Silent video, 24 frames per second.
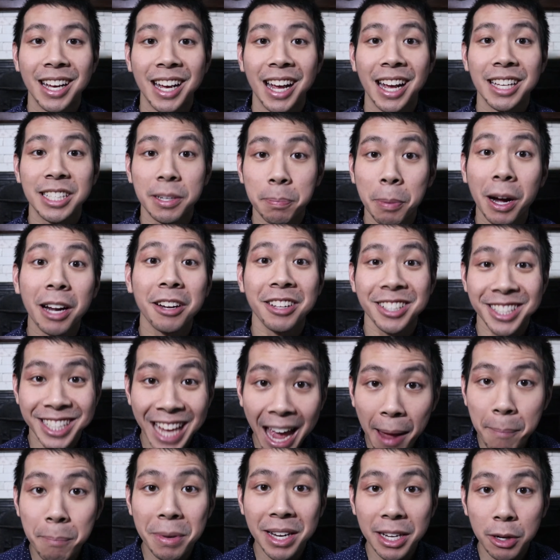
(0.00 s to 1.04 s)
It's about a
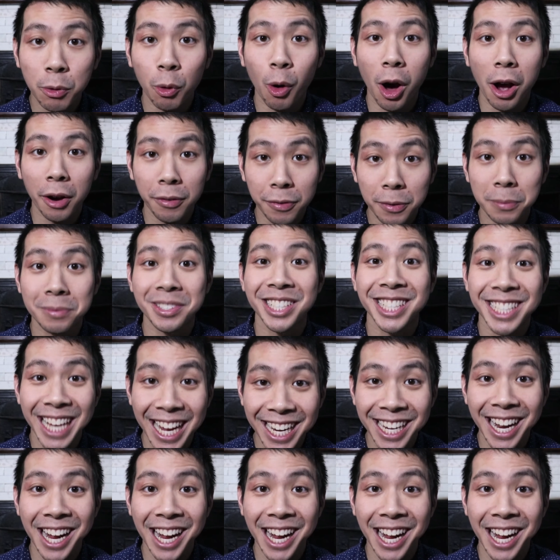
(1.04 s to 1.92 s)
10-minute walk from St.